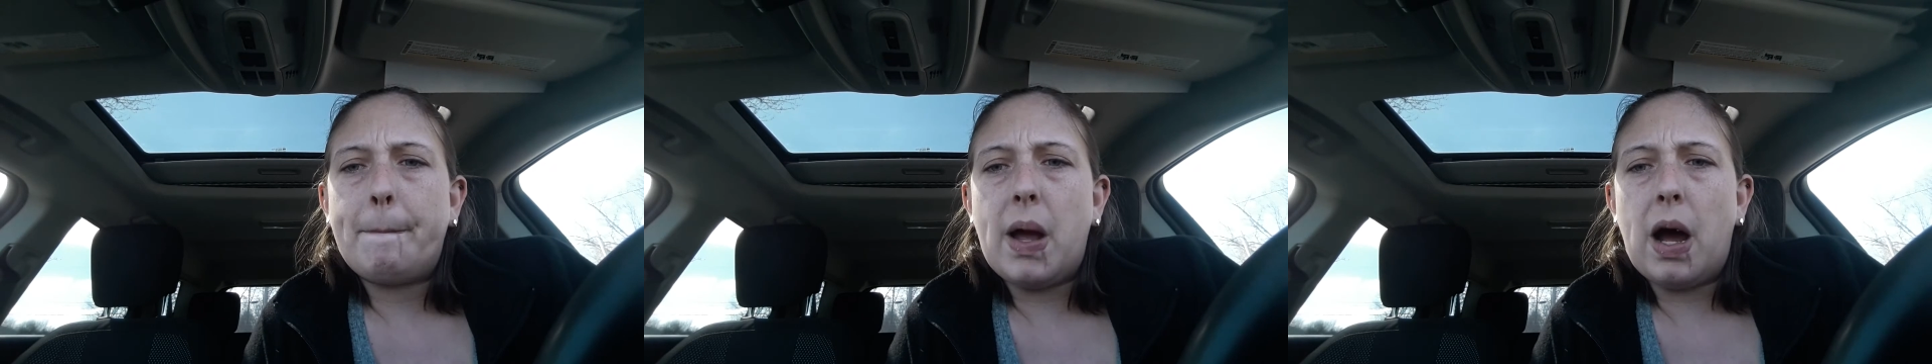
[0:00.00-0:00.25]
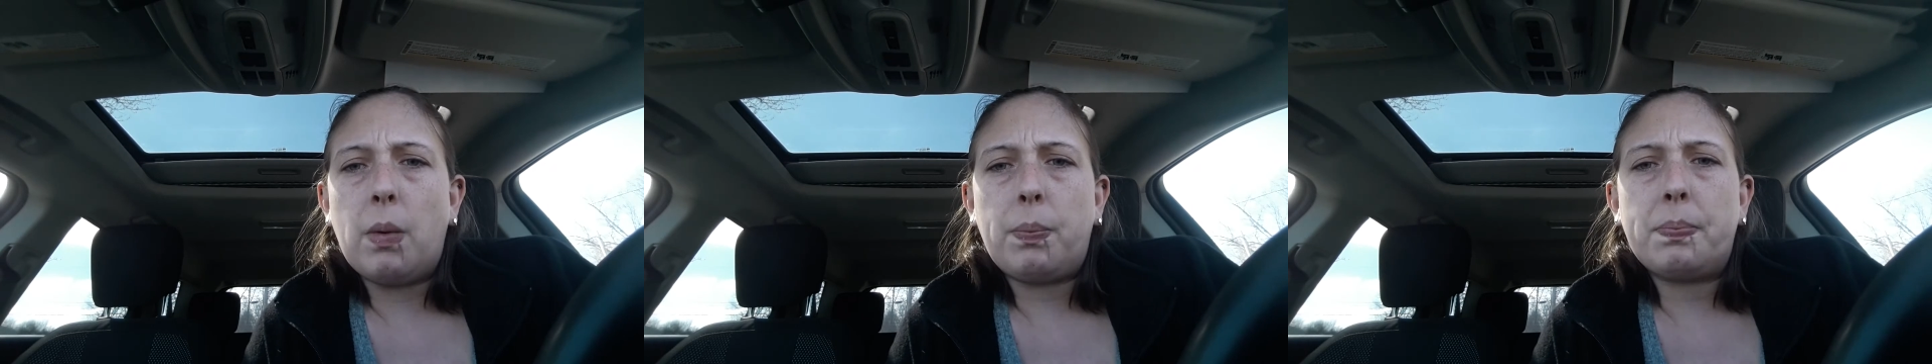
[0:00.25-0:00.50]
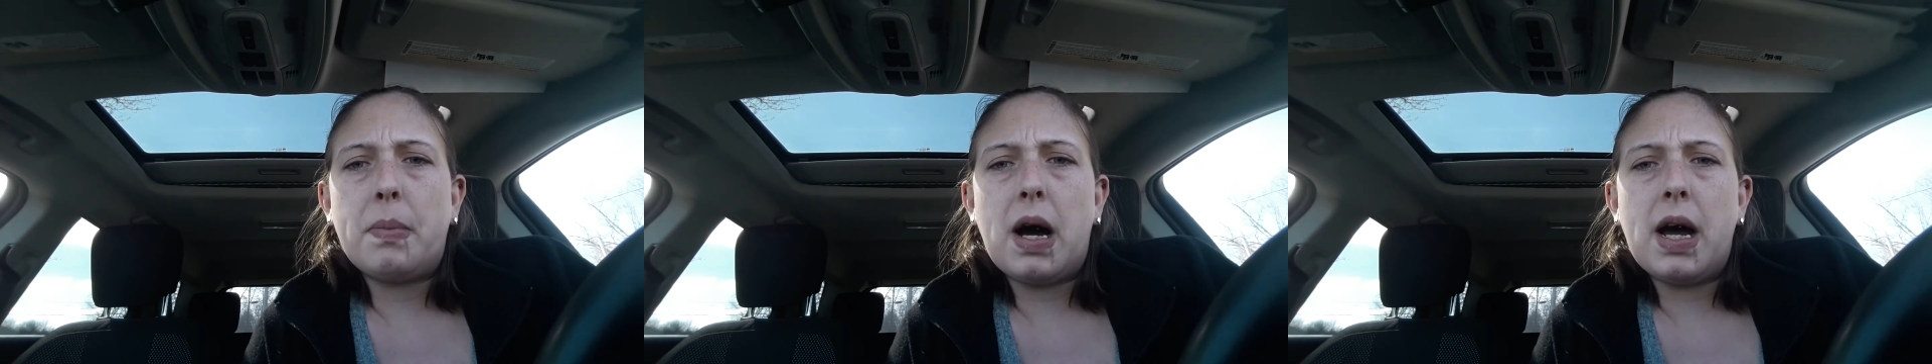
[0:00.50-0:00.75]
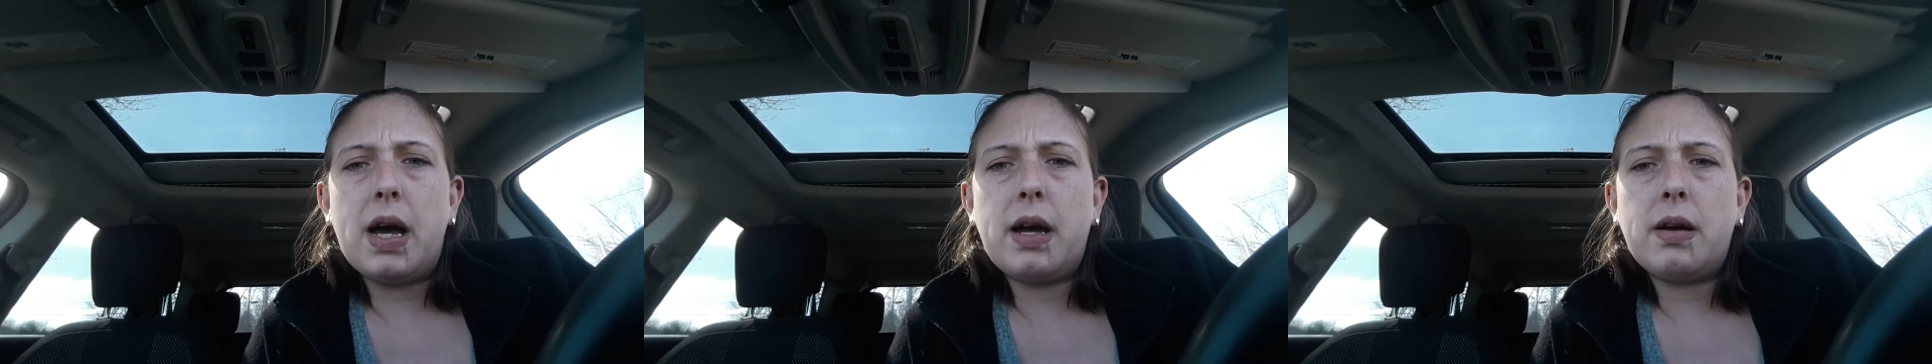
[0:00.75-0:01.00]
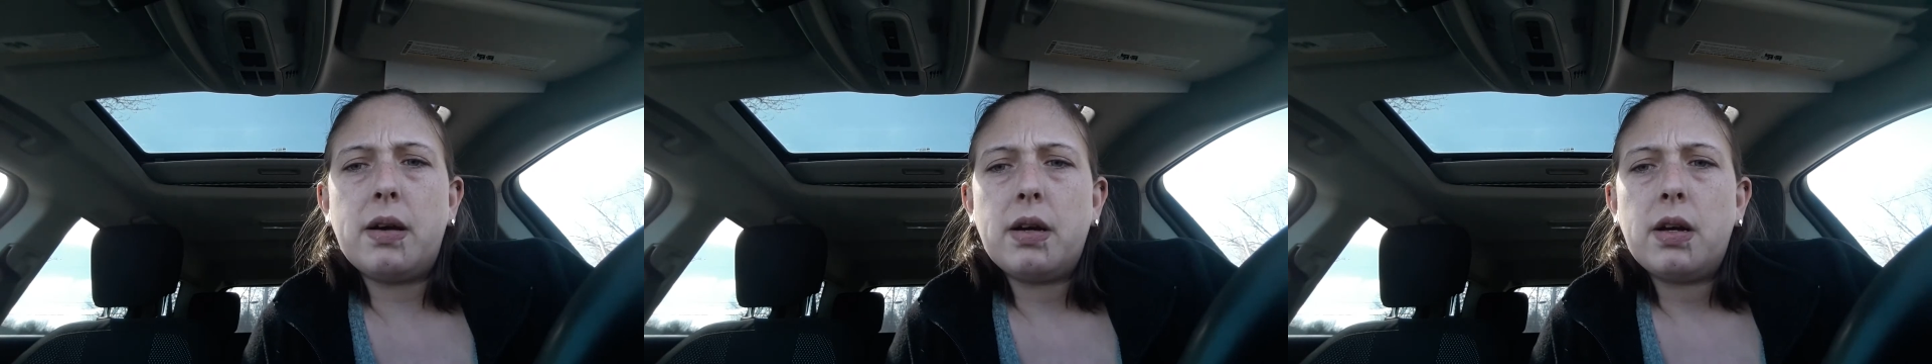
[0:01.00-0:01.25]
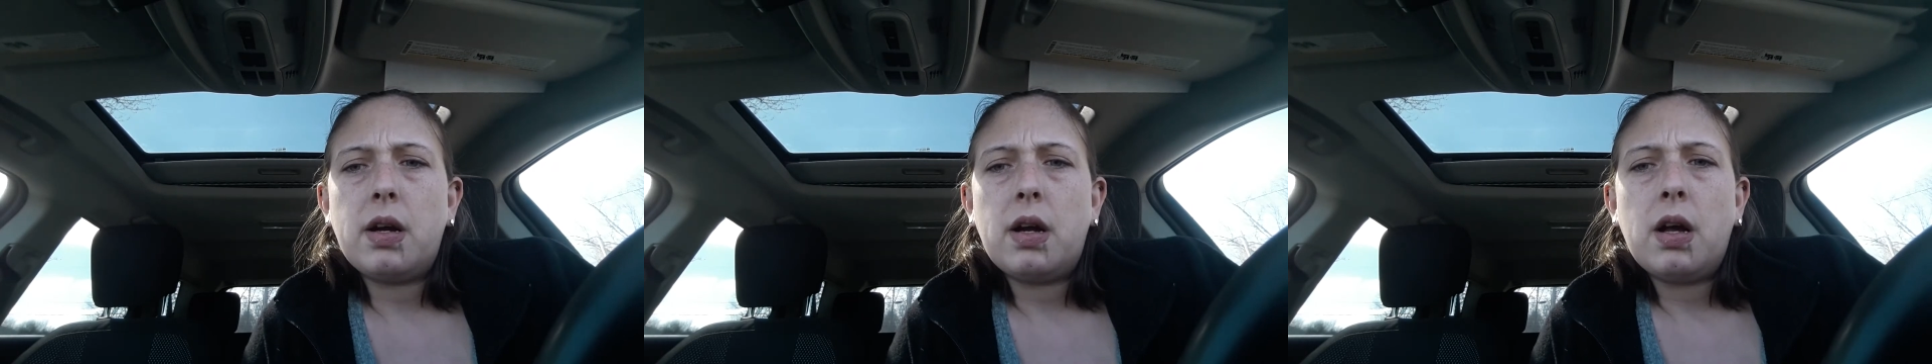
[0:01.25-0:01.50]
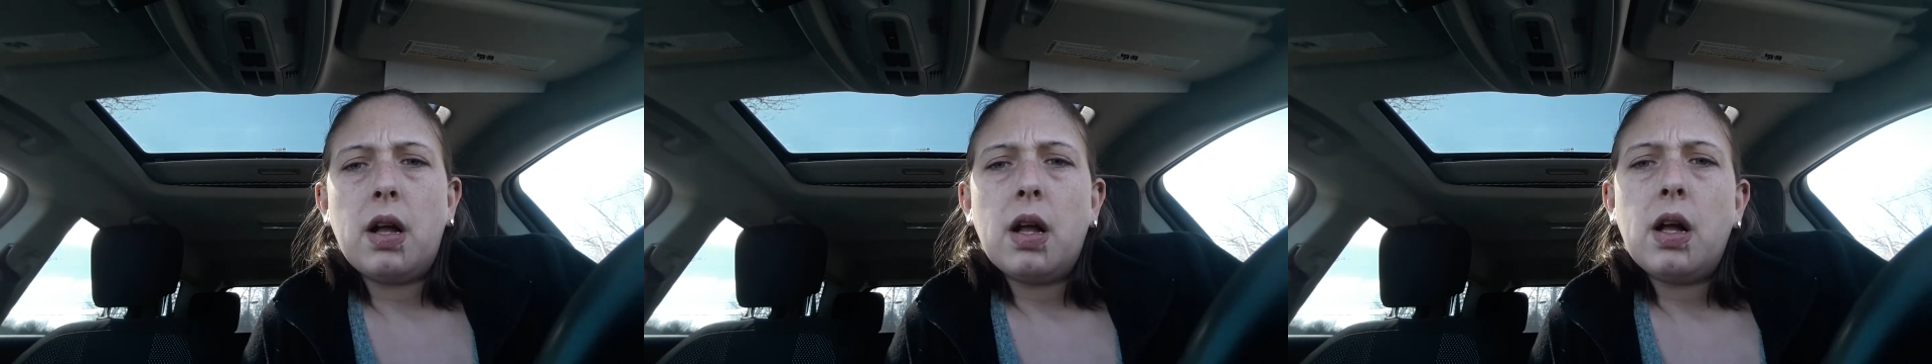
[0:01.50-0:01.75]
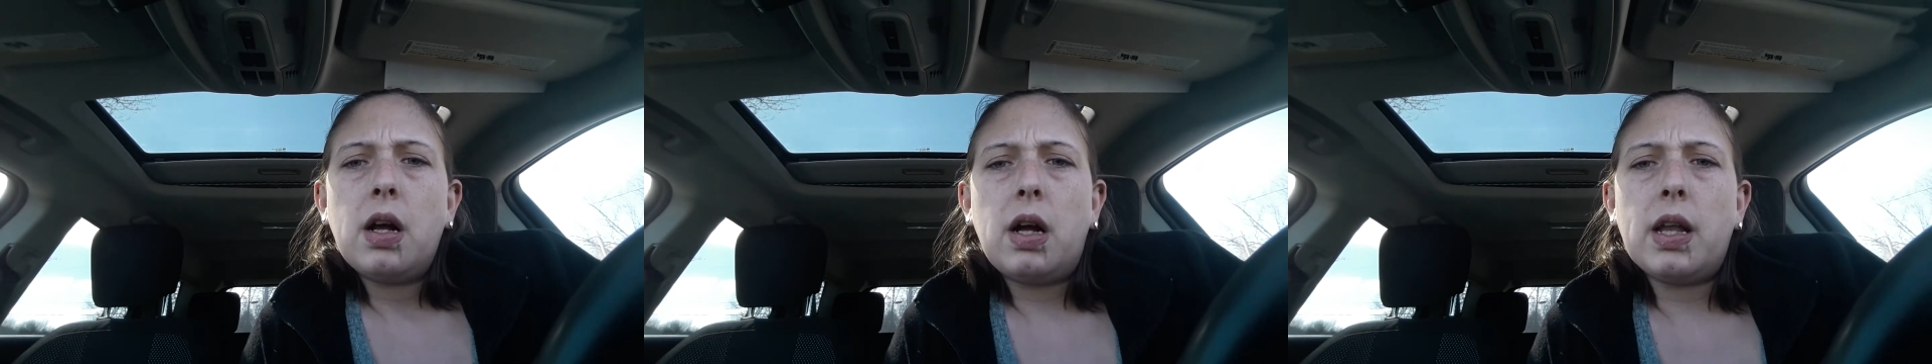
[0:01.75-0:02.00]
help my
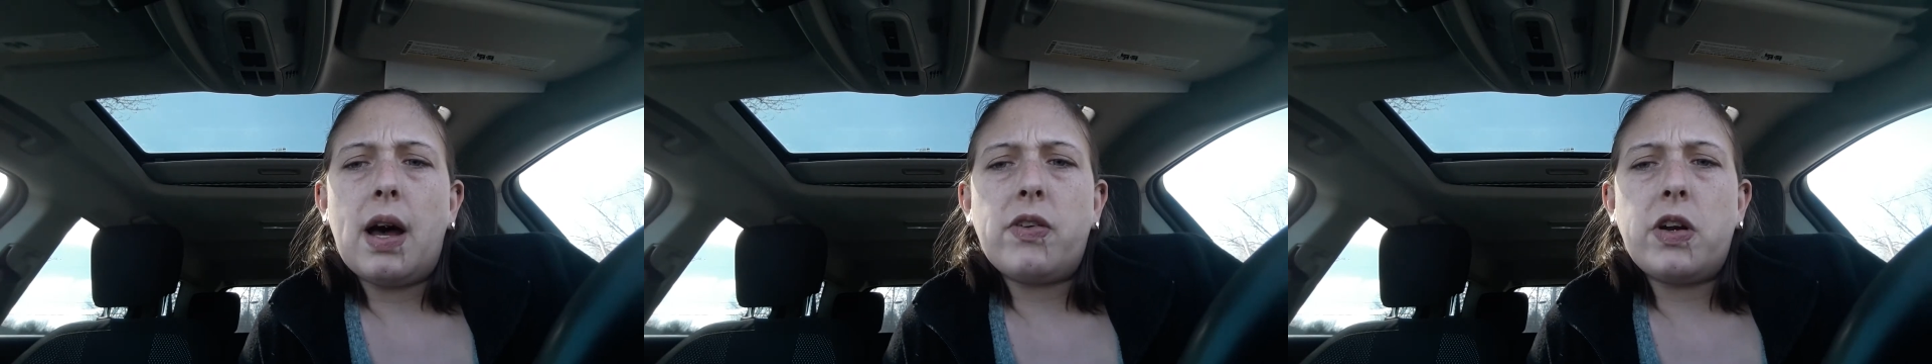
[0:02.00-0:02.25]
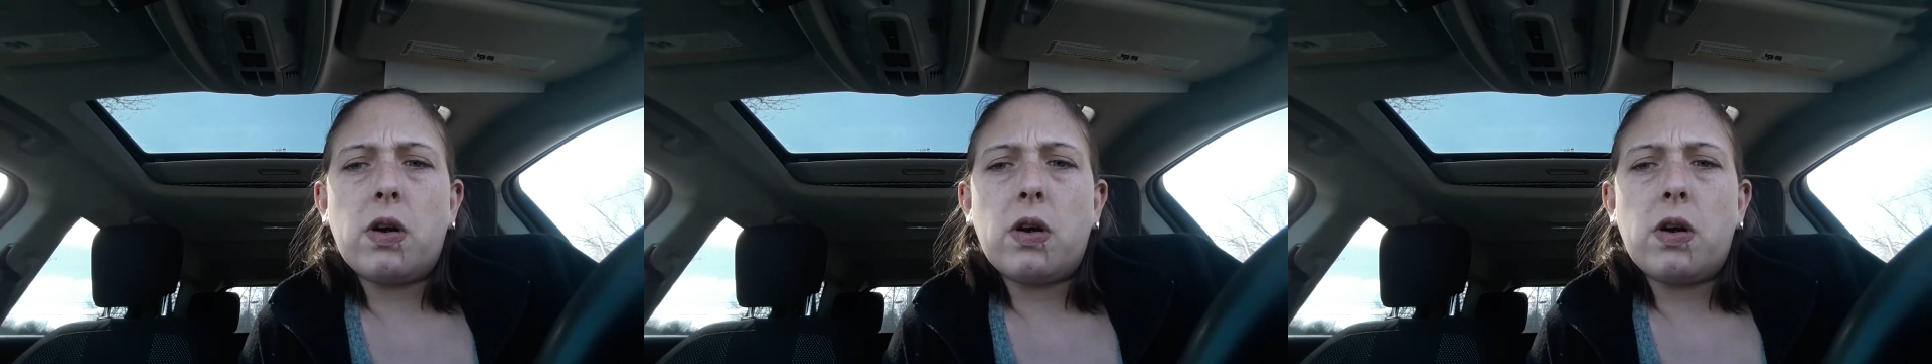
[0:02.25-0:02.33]
11